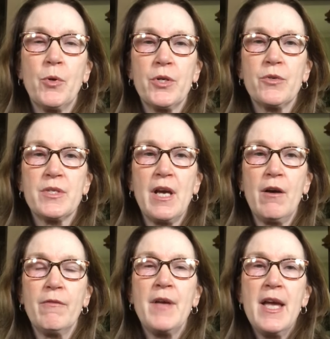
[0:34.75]

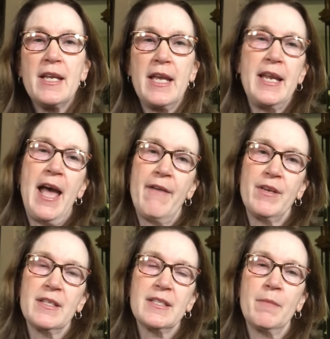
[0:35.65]
yourself in
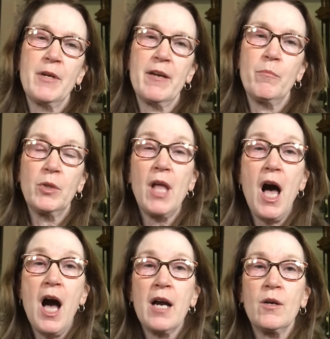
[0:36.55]
having some kind of
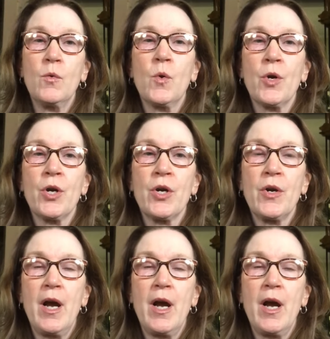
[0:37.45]
block or